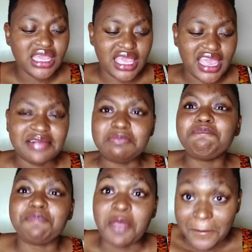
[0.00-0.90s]
yeah
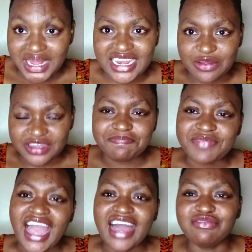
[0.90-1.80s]
but anyway
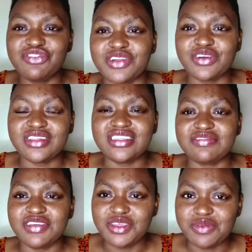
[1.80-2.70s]
i have to record this
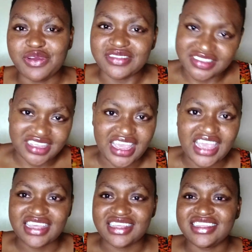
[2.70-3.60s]
video because
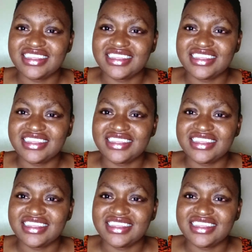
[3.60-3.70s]
hey